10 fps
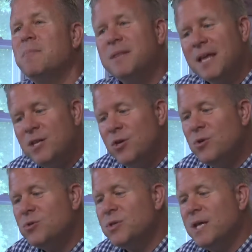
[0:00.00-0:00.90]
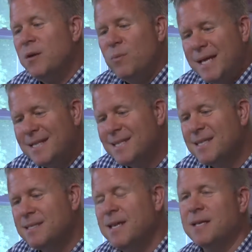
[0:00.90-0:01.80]
But then usually we get to
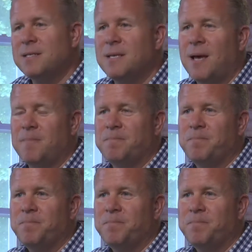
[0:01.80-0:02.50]
this next step,